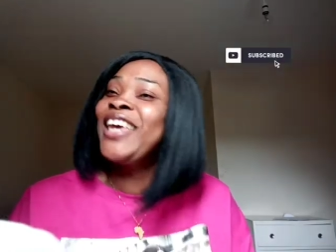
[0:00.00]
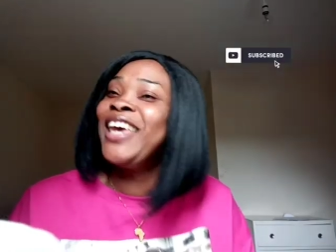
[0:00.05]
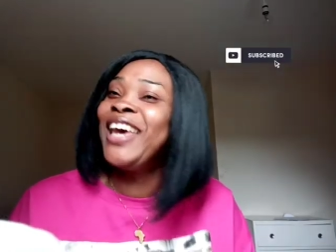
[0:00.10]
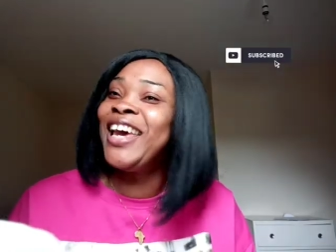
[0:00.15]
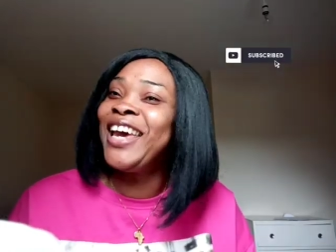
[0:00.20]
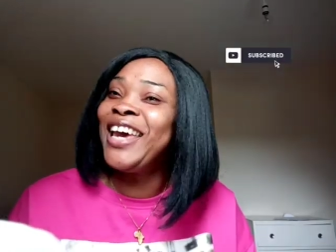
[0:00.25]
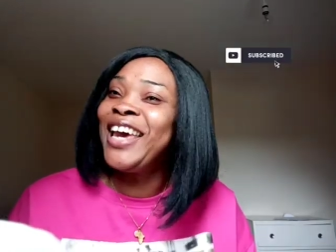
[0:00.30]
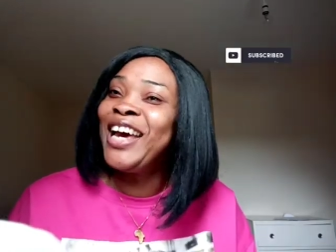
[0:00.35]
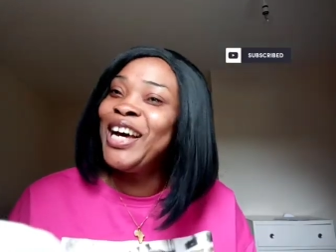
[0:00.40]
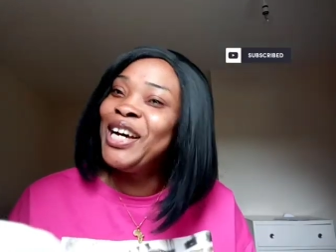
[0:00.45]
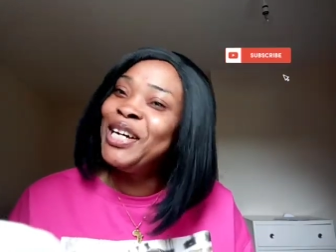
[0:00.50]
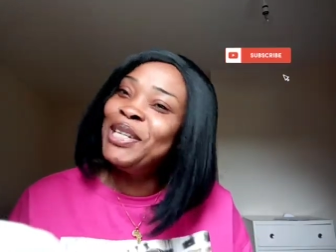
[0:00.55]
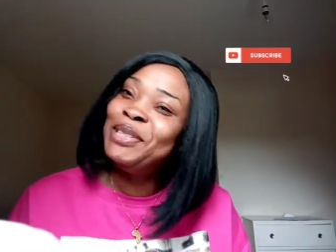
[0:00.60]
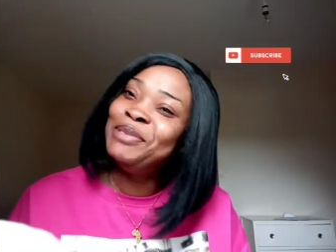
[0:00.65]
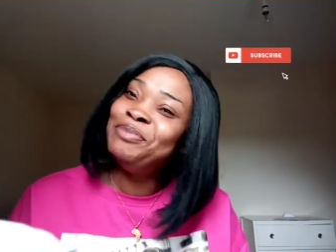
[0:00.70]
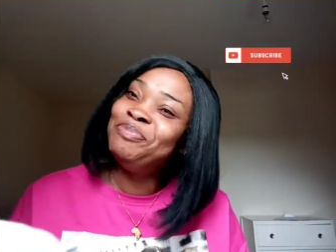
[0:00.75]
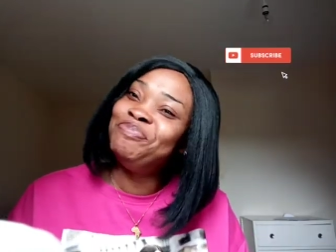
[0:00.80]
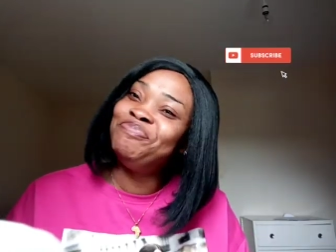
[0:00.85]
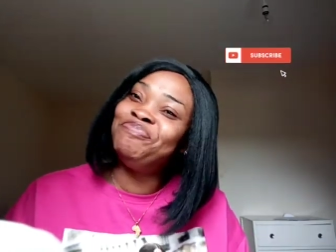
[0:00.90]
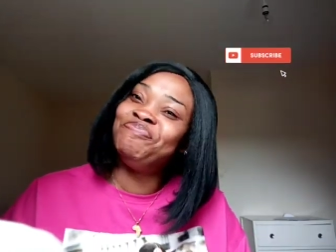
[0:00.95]
okay,
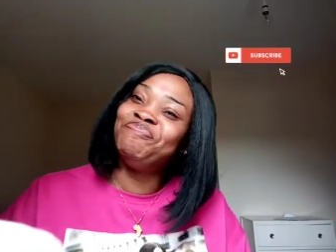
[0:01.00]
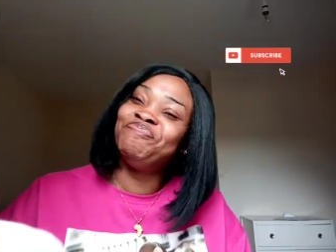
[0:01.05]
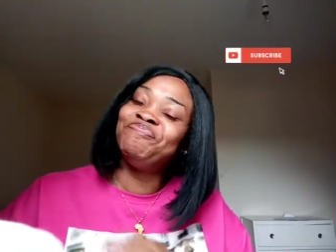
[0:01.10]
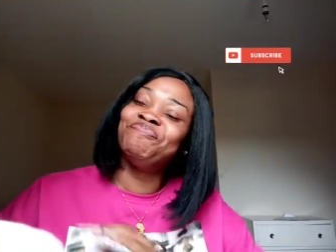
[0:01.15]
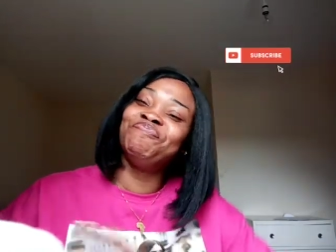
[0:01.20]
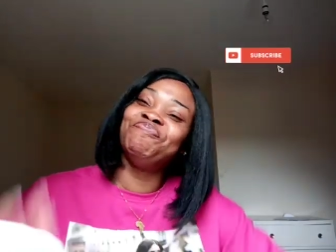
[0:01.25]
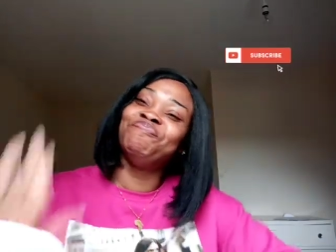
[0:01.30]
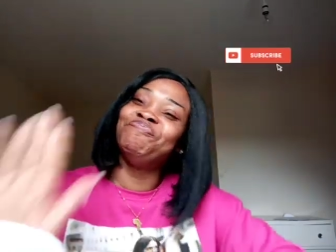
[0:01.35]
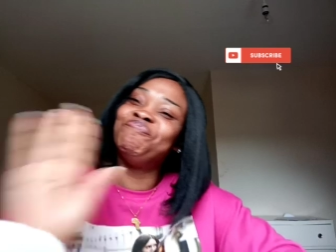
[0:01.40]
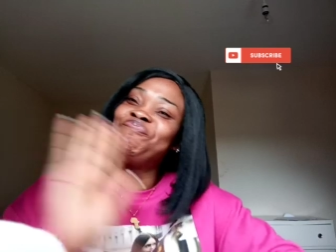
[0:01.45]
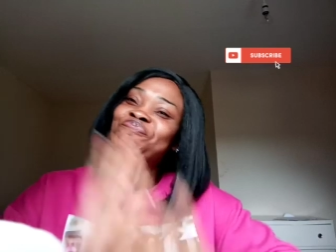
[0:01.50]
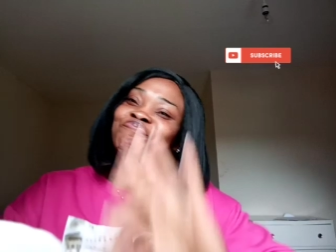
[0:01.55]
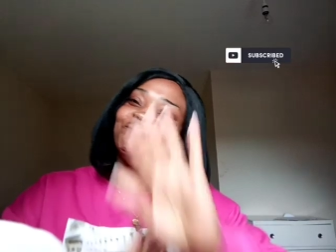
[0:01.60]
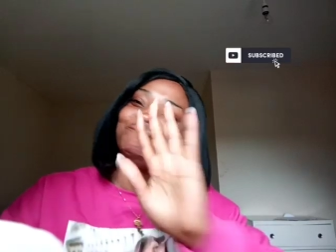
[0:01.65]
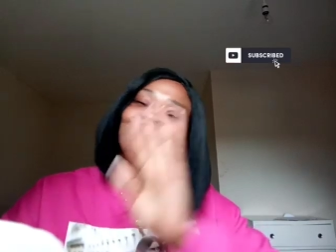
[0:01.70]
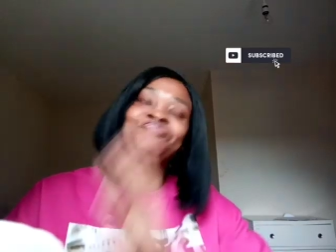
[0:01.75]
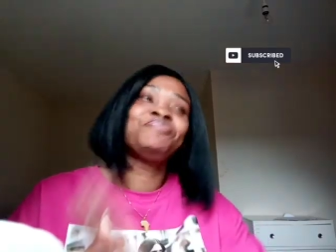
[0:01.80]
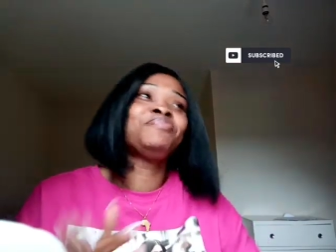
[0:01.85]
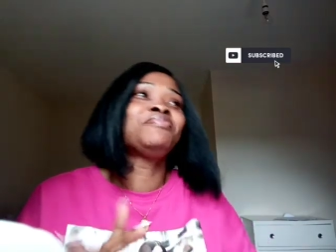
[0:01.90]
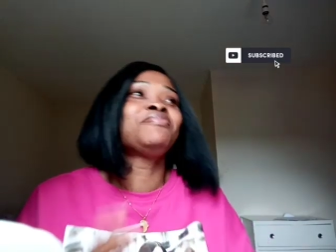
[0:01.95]

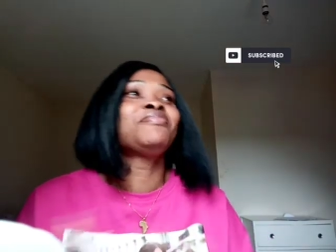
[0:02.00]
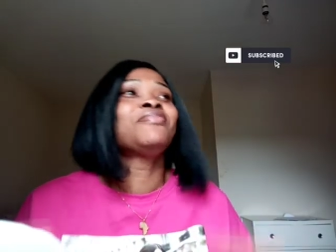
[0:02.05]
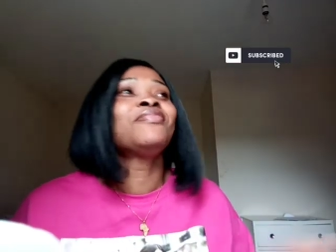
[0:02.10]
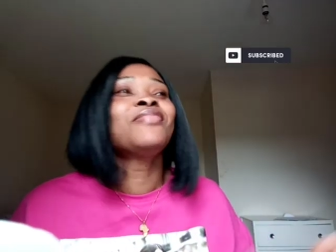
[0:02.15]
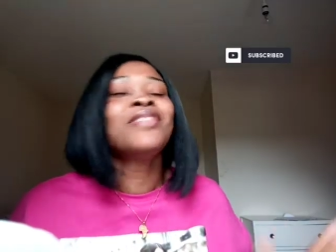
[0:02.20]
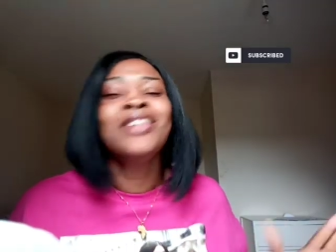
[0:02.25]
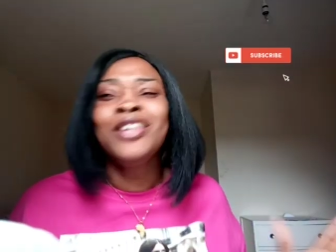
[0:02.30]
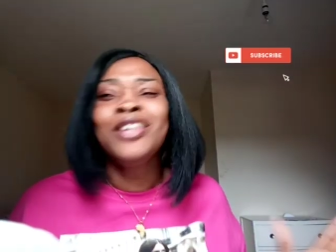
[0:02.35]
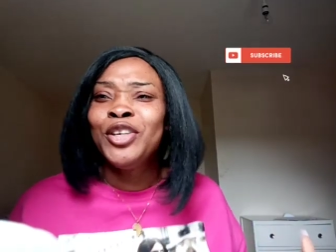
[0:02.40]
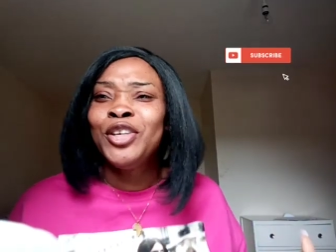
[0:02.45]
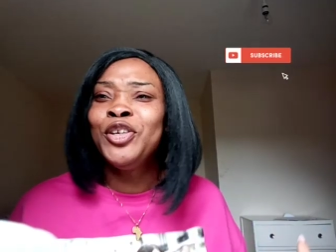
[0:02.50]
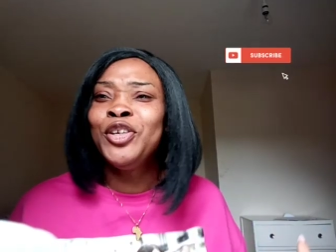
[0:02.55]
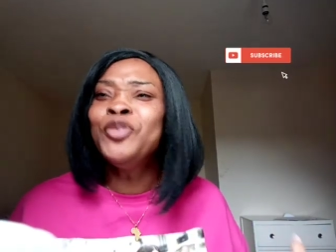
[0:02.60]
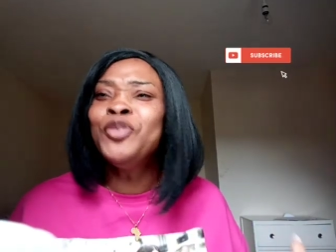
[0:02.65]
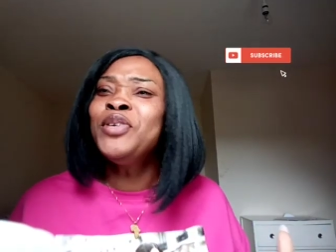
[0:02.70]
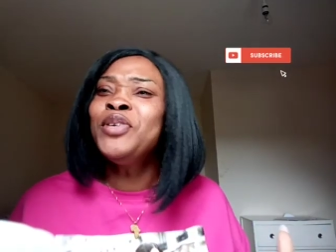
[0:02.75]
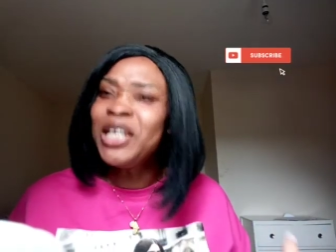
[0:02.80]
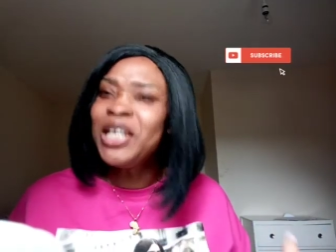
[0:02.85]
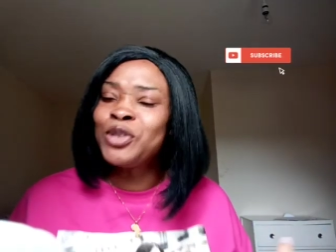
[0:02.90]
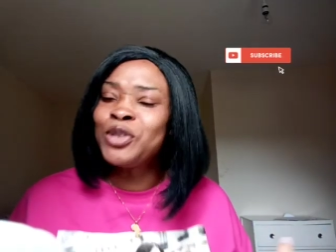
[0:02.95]
um you
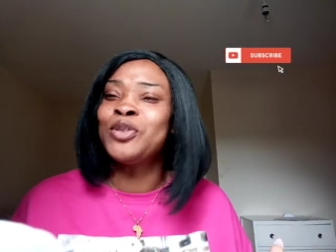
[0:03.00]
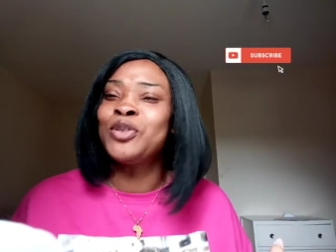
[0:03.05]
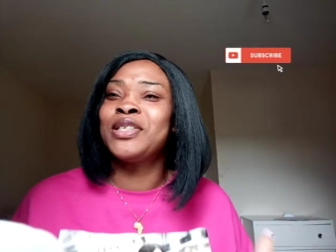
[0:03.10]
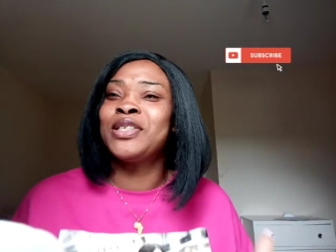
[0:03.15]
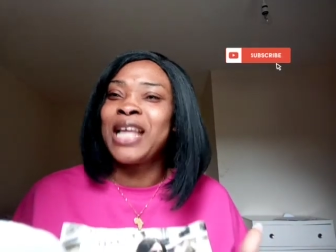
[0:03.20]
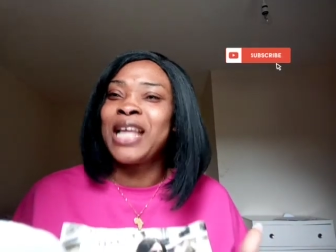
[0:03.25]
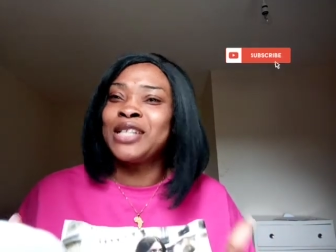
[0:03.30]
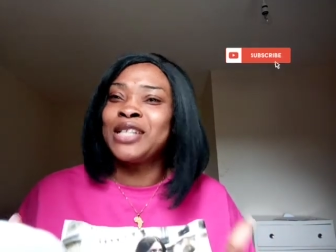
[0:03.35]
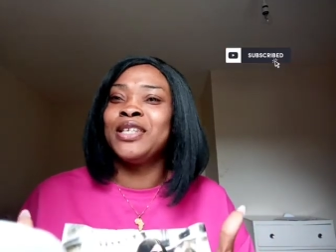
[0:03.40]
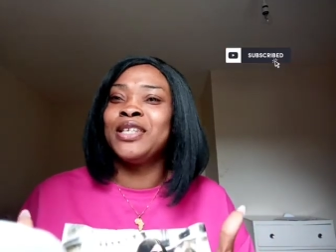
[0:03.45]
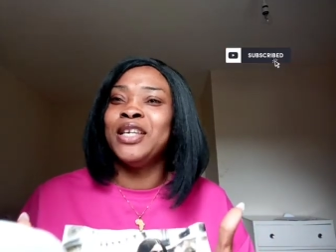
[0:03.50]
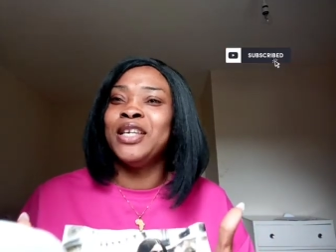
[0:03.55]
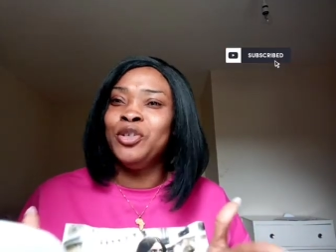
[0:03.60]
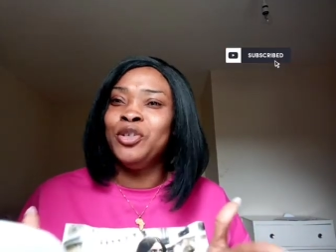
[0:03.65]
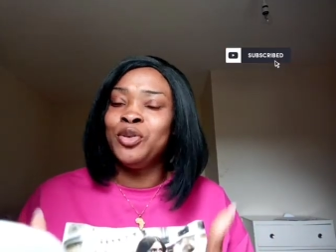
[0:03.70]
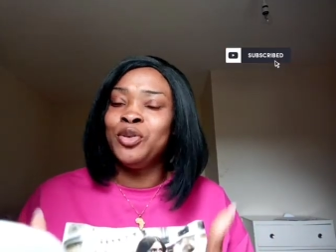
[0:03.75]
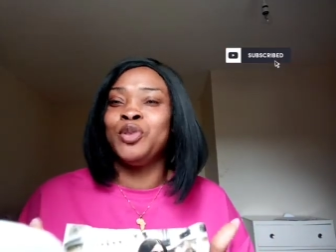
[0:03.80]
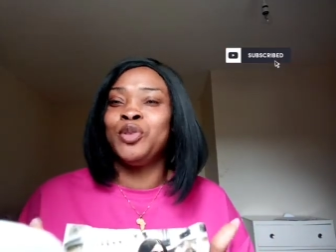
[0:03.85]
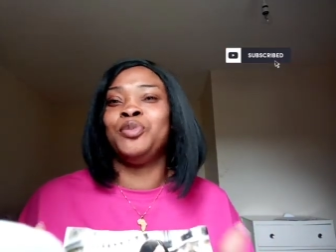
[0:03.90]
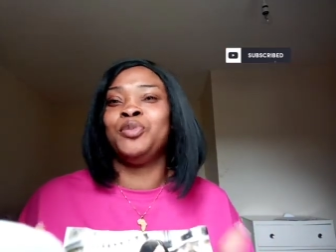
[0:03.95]
need to start a
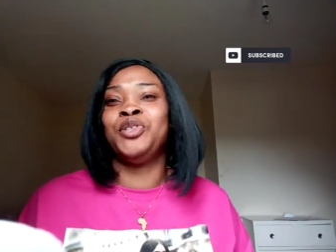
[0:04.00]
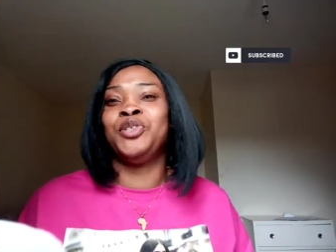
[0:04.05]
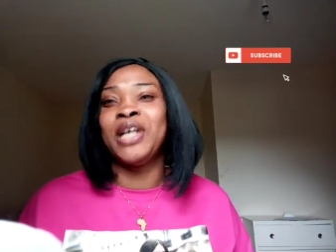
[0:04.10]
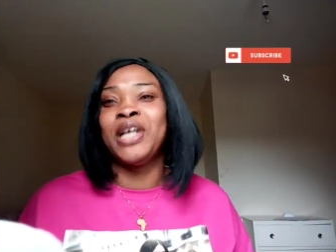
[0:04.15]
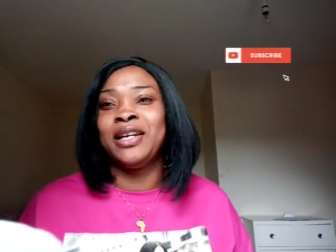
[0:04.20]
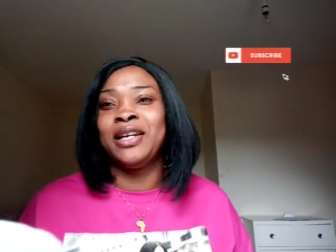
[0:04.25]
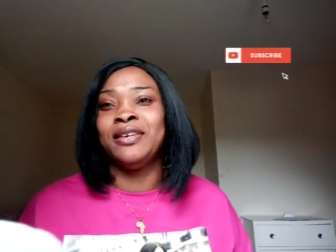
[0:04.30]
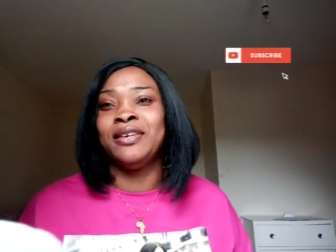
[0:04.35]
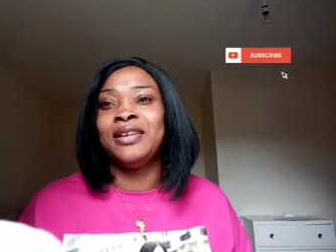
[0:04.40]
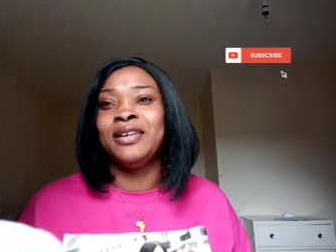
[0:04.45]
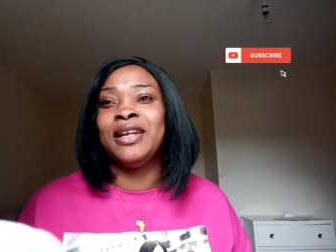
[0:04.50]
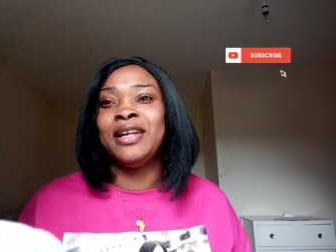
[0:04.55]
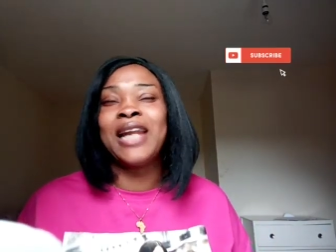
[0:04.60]
YouTube channel.